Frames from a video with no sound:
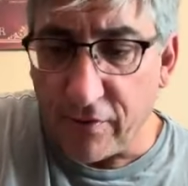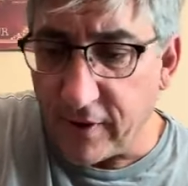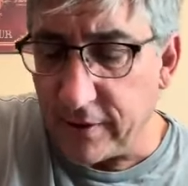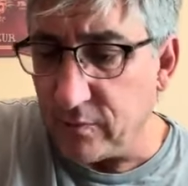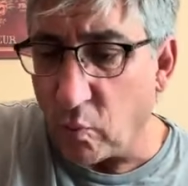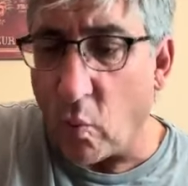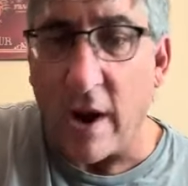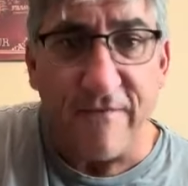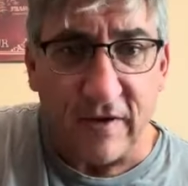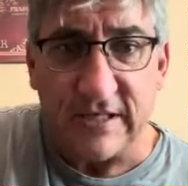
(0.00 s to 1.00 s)
the
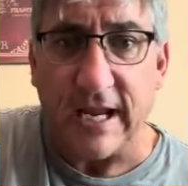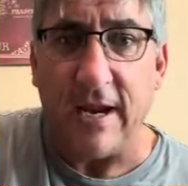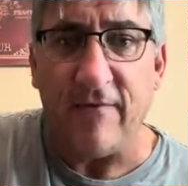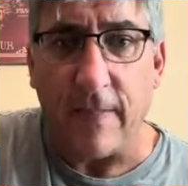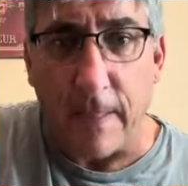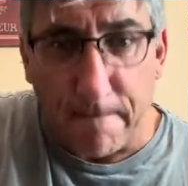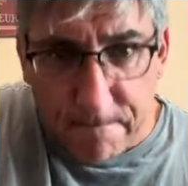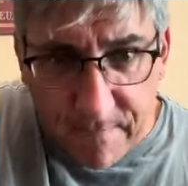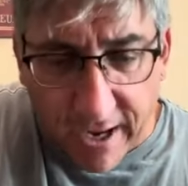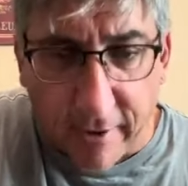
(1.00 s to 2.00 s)
wife of David, the
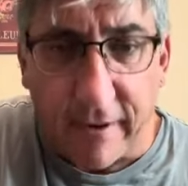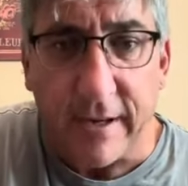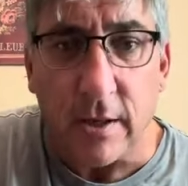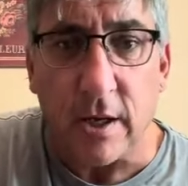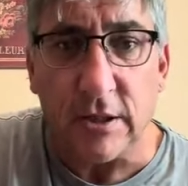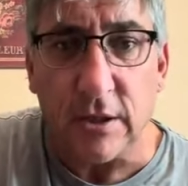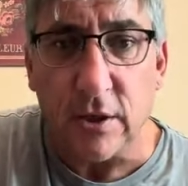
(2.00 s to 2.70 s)
barren